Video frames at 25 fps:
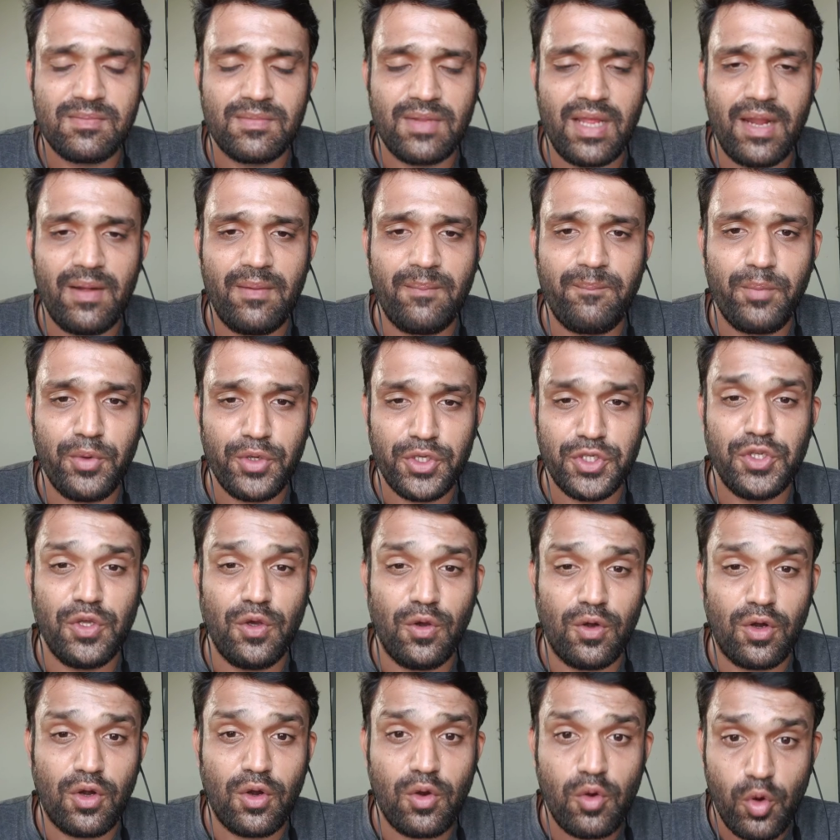and put
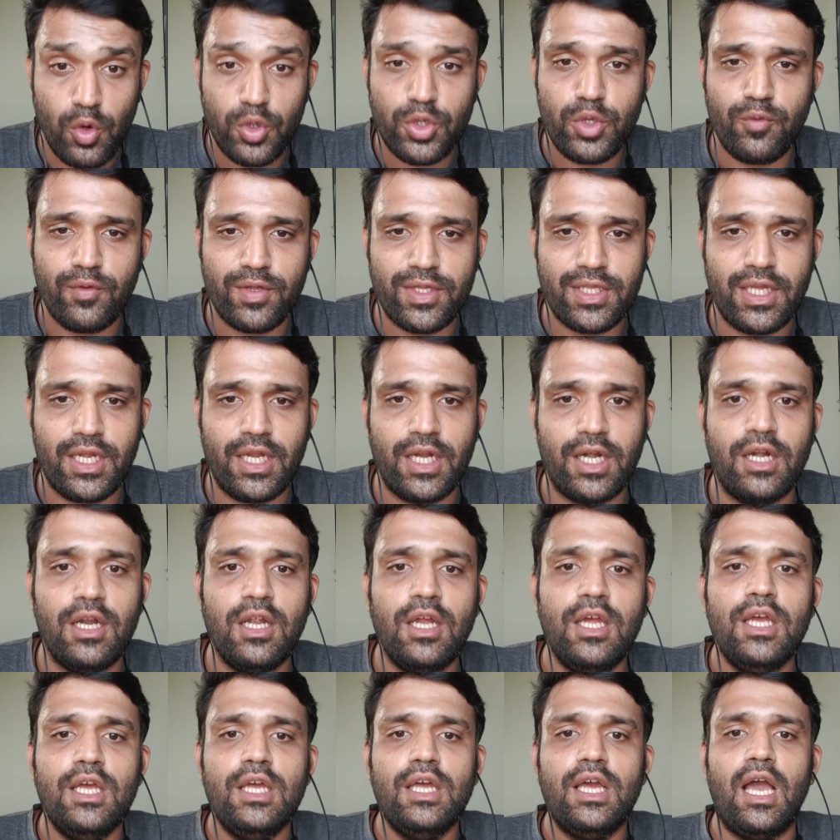your code over there
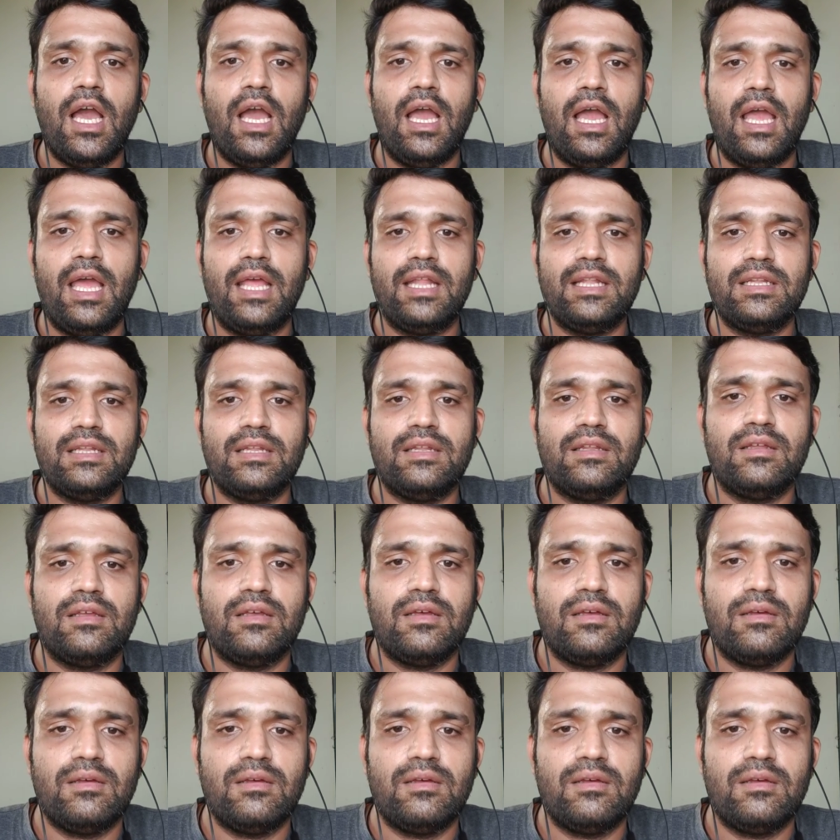and